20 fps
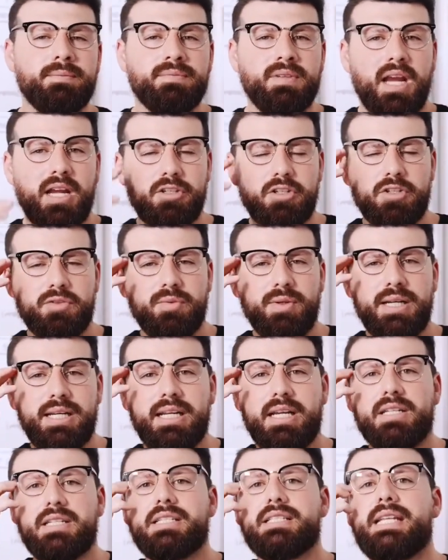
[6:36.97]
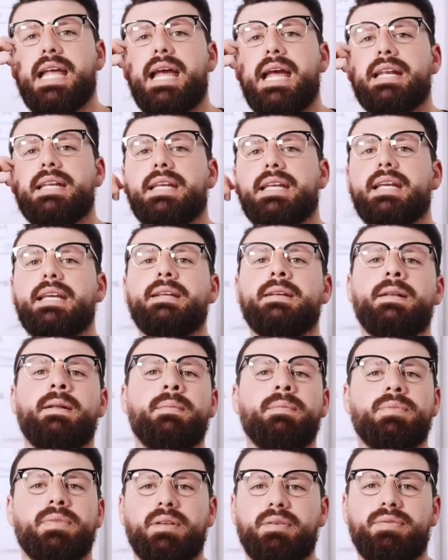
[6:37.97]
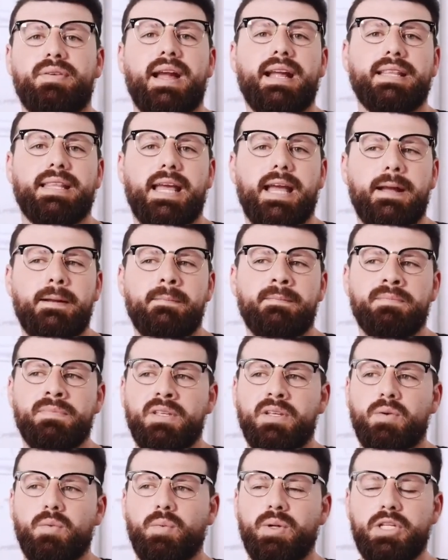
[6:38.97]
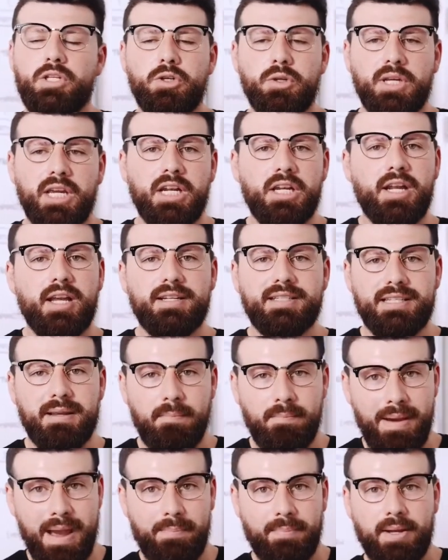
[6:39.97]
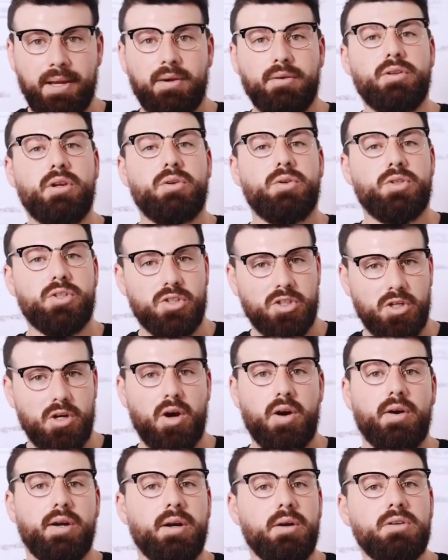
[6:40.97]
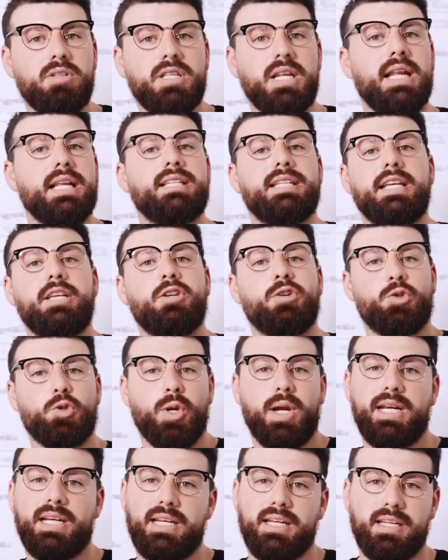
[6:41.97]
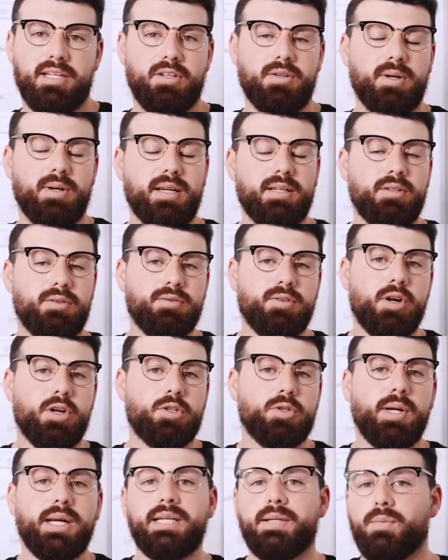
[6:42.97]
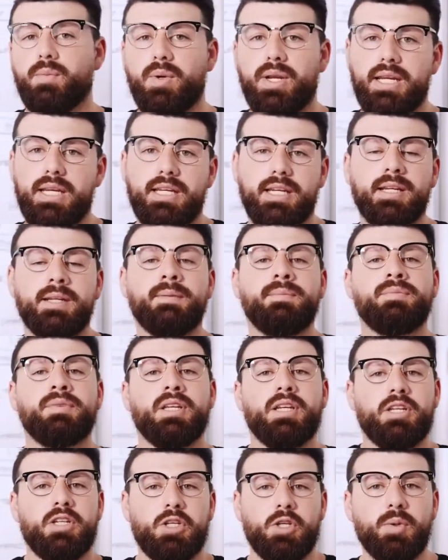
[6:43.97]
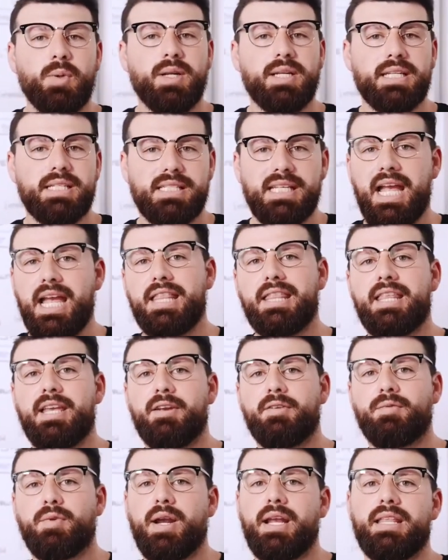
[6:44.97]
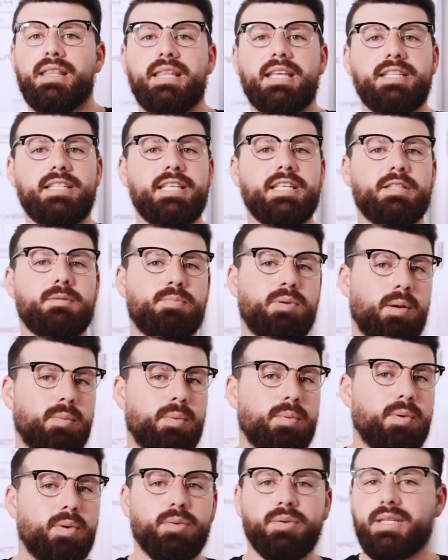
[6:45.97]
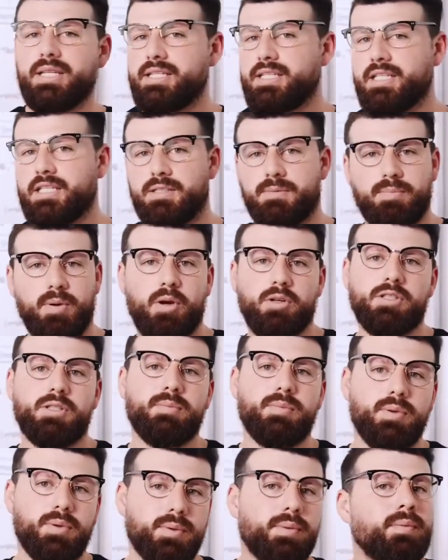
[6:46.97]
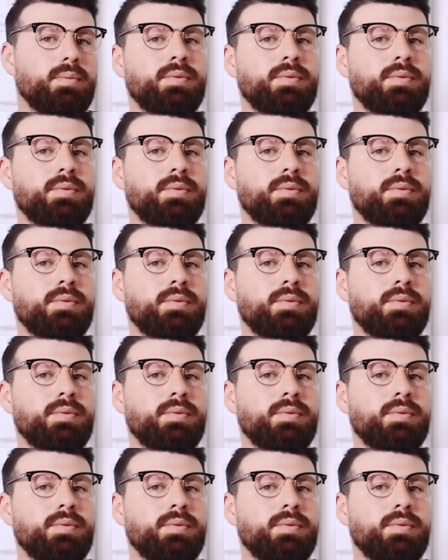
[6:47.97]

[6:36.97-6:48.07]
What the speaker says: and just really understanding the fact that when you can learn to map out those scenarios, so let's say you're trading, you've got a trading week, you understand that, right, this is probable, this is possible.